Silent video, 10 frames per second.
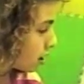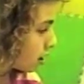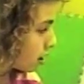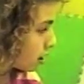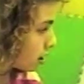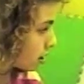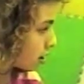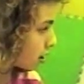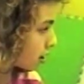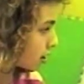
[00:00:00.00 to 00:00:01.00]
Good
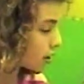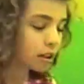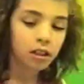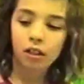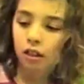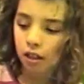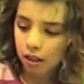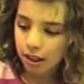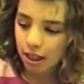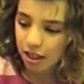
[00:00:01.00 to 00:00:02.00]
job. You're good at
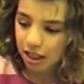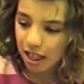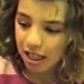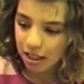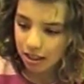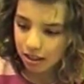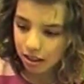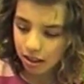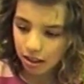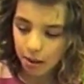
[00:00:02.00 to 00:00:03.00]
sneaky snake,
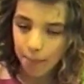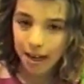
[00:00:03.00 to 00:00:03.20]
aren't you?